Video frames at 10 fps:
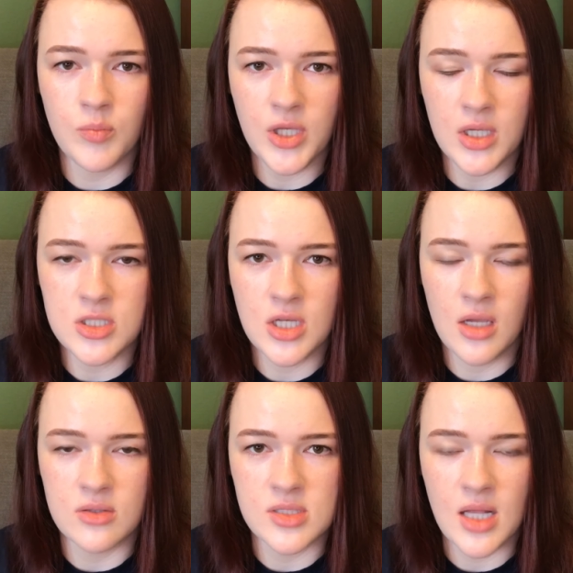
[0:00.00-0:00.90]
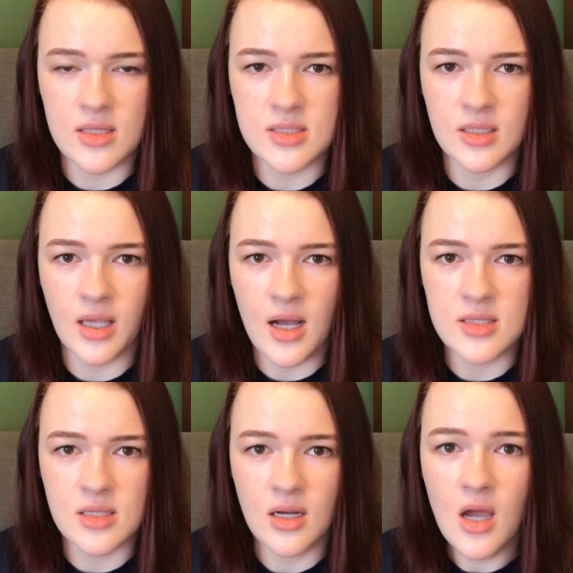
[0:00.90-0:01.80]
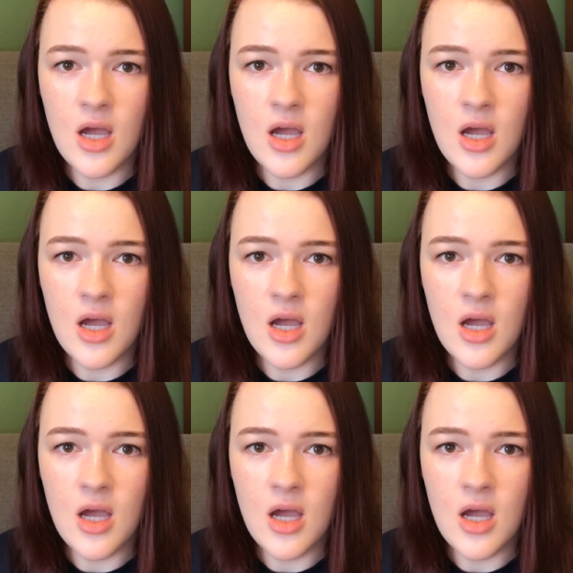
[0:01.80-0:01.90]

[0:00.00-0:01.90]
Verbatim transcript: BHA or salicylic acid.